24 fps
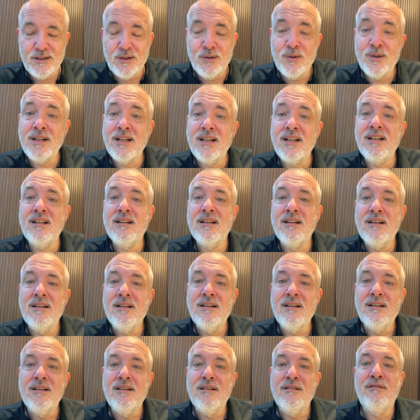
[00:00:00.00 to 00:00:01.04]
Quit
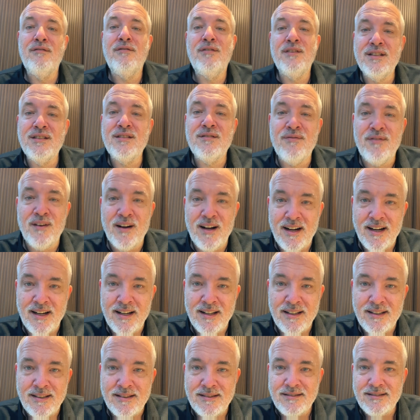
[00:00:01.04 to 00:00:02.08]
fist
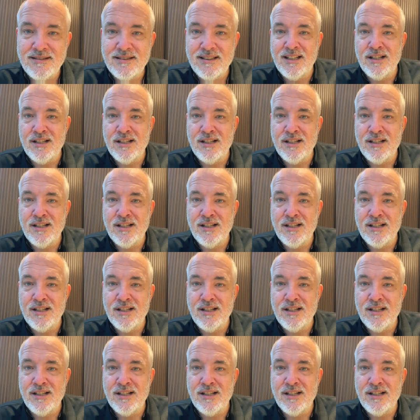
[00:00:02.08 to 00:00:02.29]
fighting